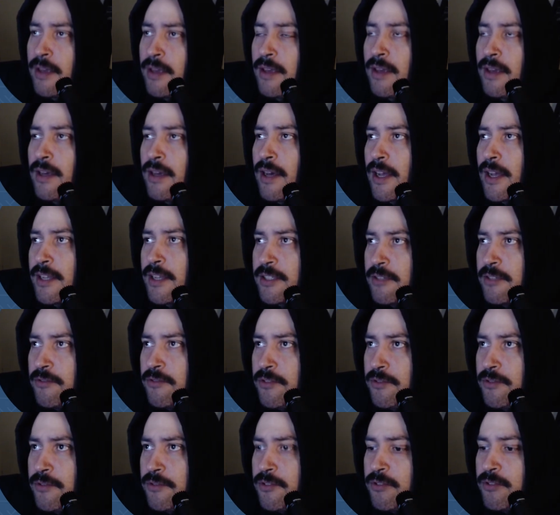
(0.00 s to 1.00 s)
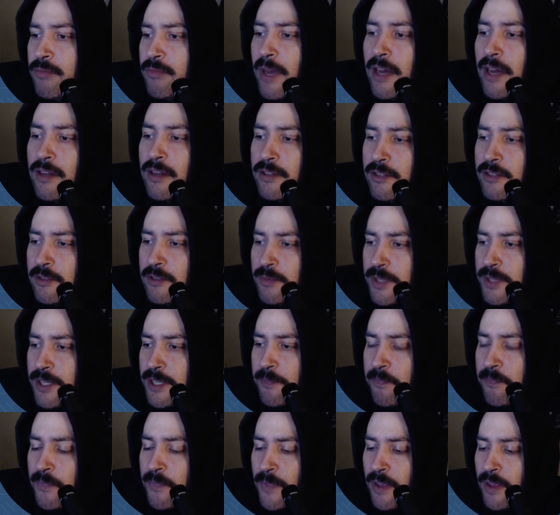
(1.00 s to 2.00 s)
I guess if you zoom out a little bit,
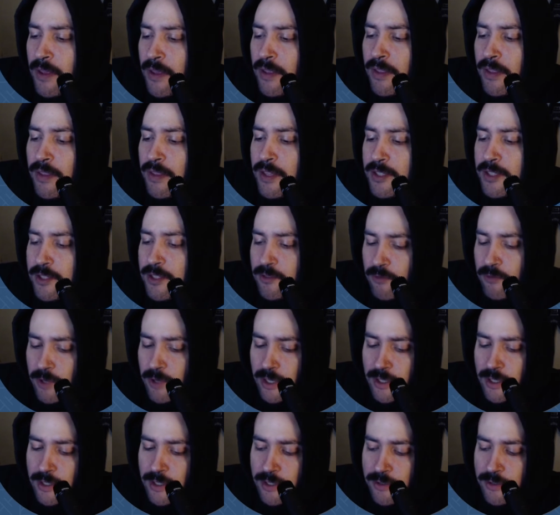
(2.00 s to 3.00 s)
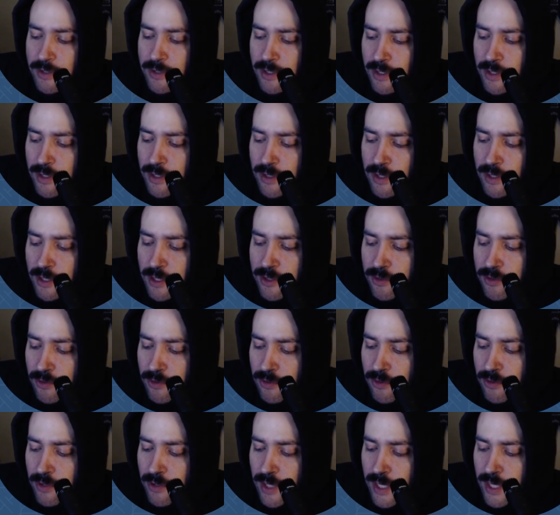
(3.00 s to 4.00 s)
this is where using a tool
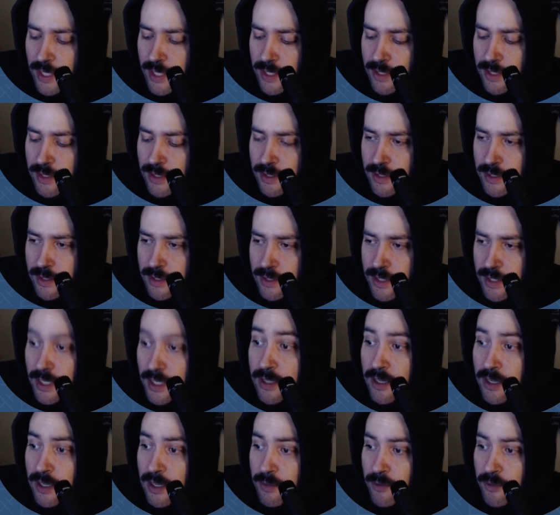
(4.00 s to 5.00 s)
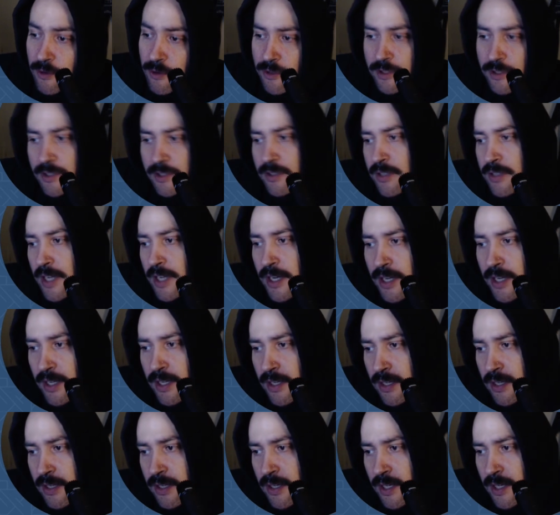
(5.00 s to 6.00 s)
like GitHub or just any
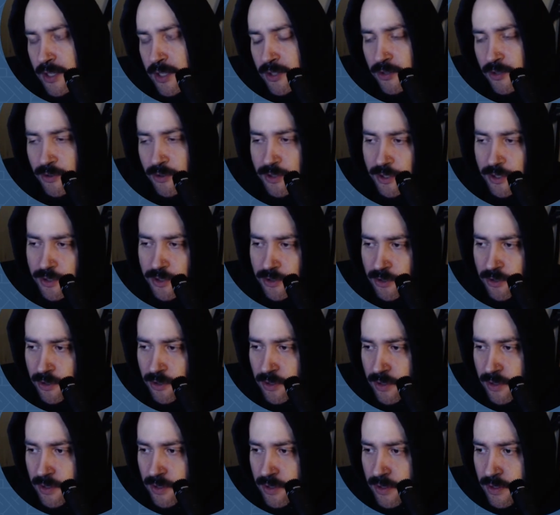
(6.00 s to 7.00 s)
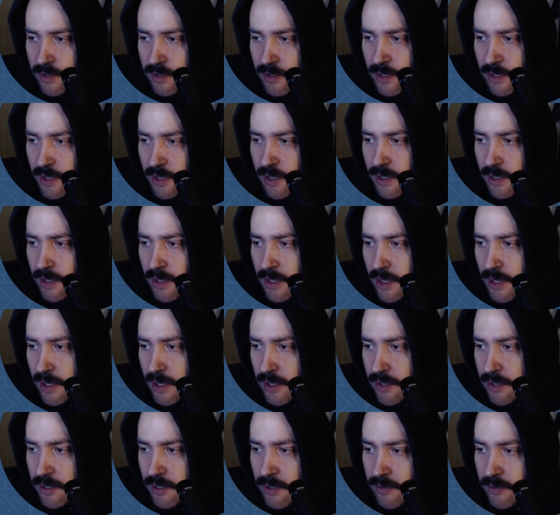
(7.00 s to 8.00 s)
kind of source control
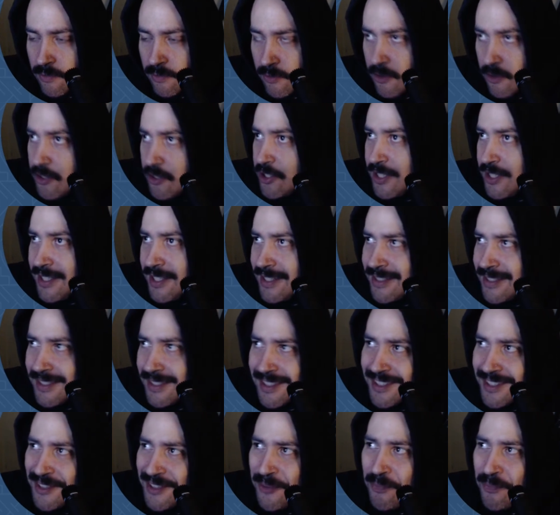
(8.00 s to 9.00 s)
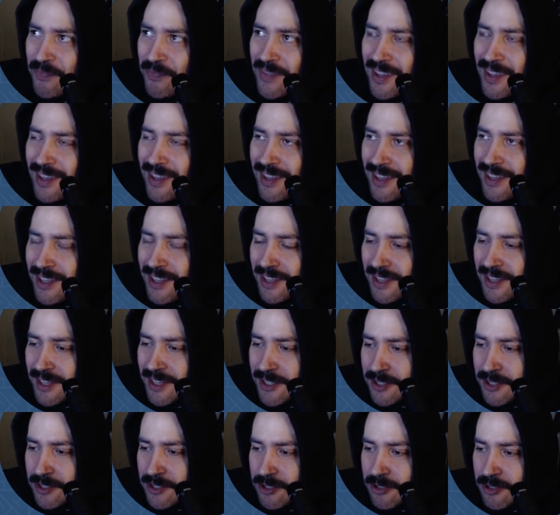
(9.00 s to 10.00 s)
versioning system is
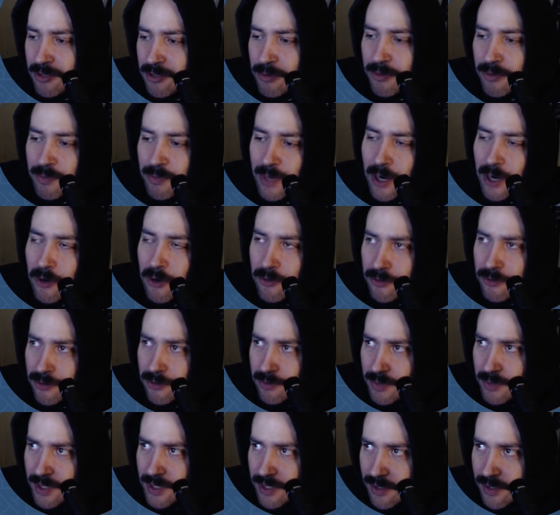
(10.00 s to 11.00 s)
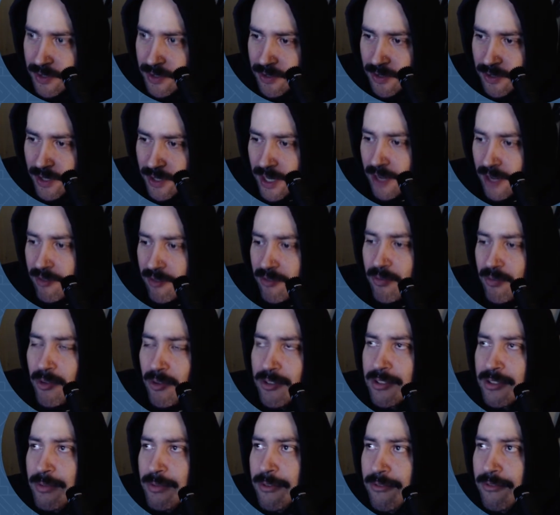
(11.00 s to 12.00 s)
super powerful, because you can have
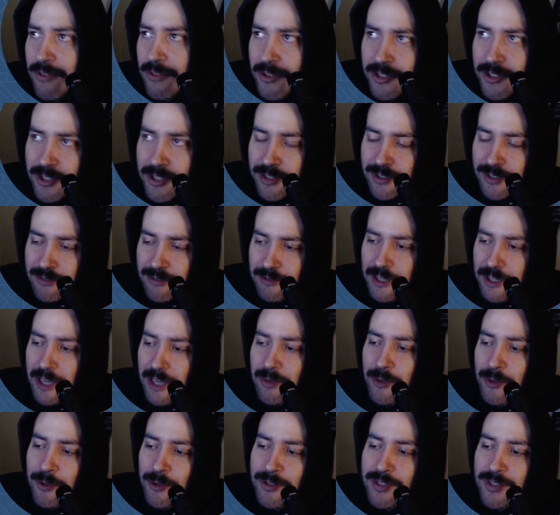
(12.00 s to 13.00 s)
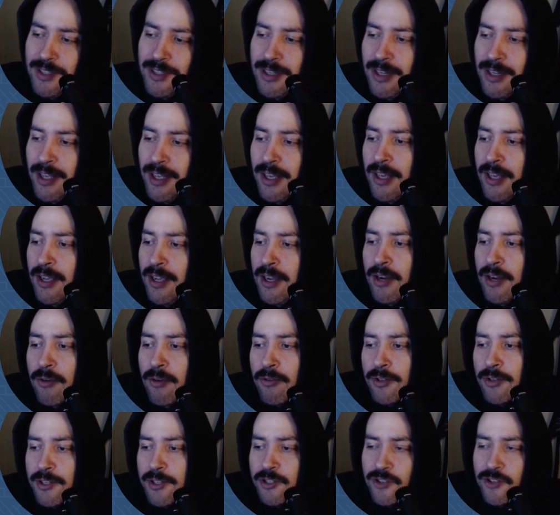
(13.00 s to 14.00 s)
multiple versions of YAMLs and really
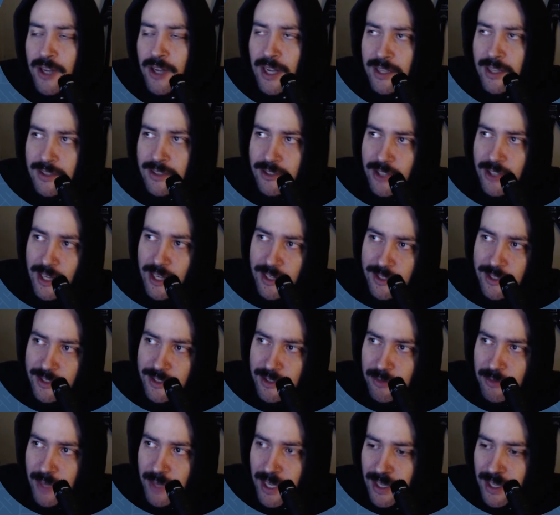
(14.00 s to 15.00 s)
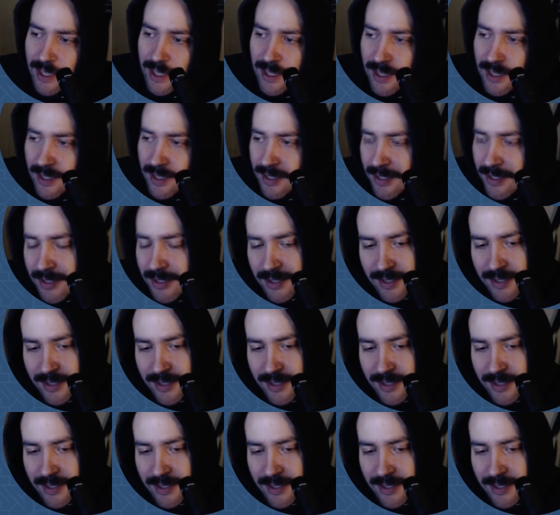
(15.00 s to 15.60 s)
track the changes you're making and